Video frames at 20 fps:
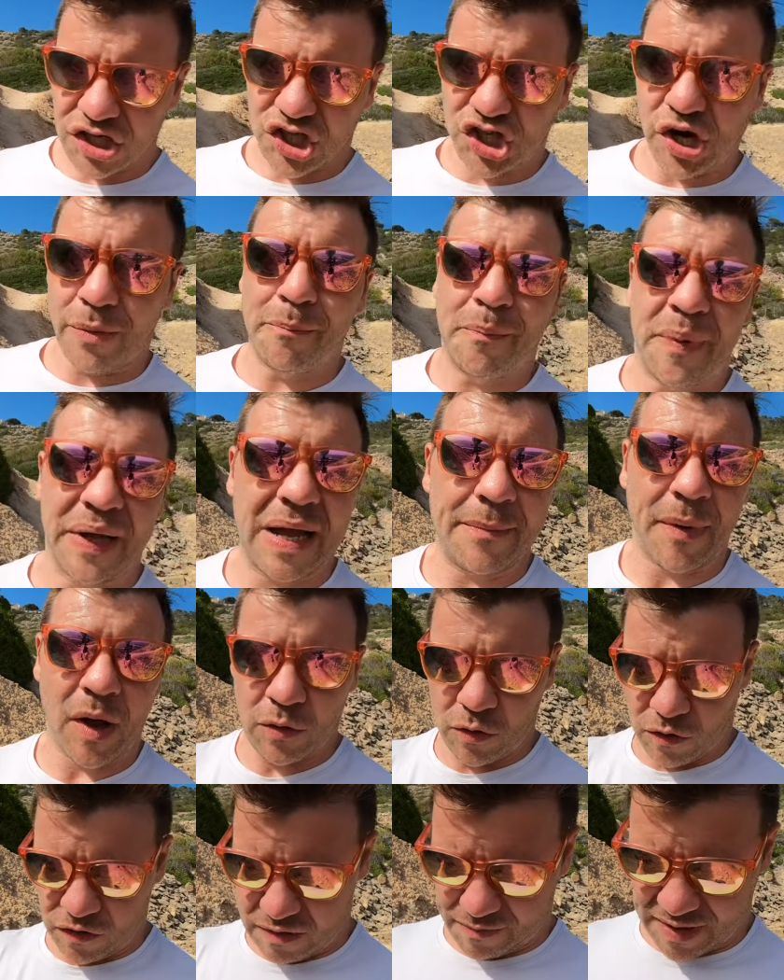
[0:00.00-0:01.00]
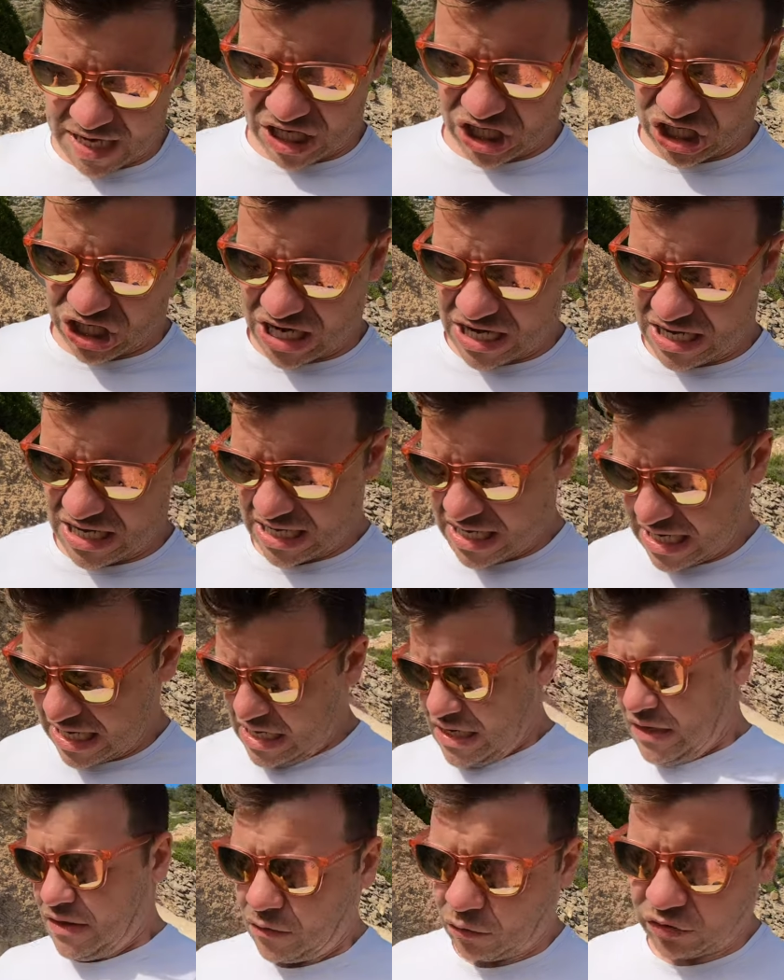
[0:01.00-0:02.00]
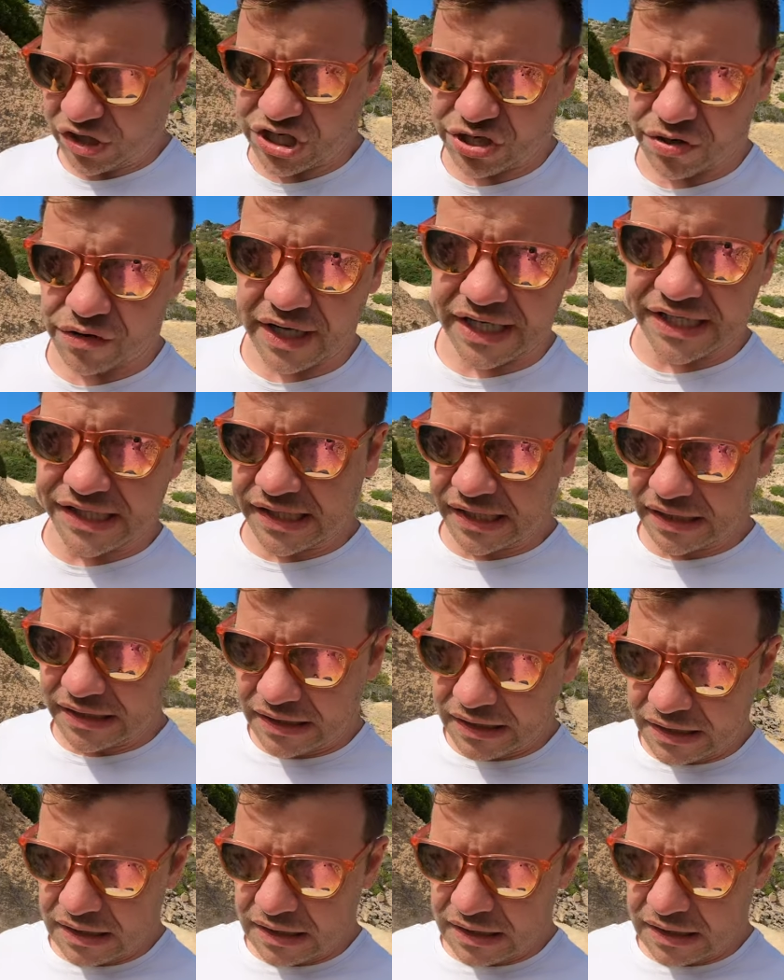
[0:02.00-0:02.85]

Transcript: jumping about on the beach. Oh Christ,